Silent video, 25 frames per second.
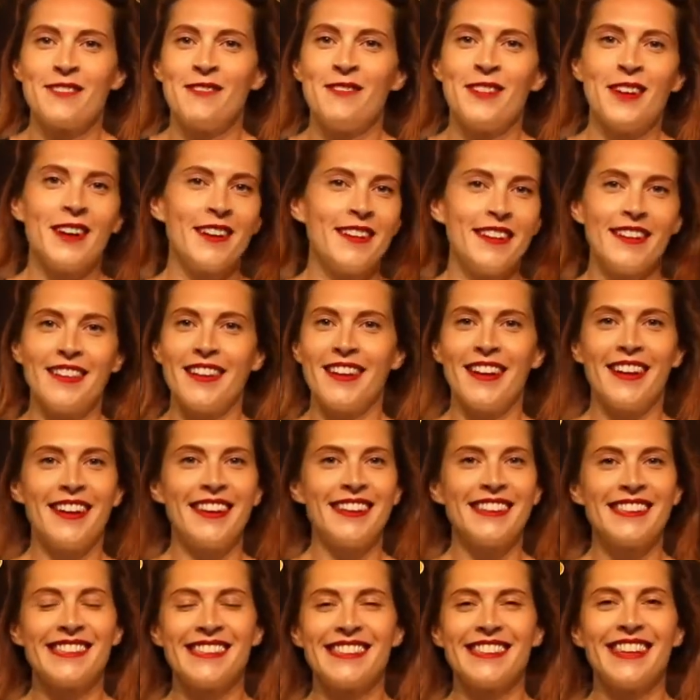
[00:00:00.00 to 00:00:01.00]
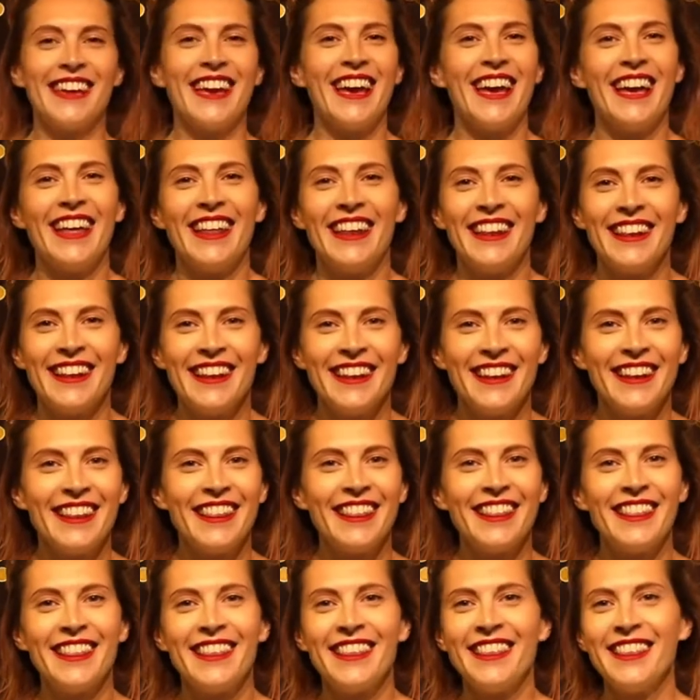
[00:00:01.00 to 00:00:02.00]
are fairy lights, and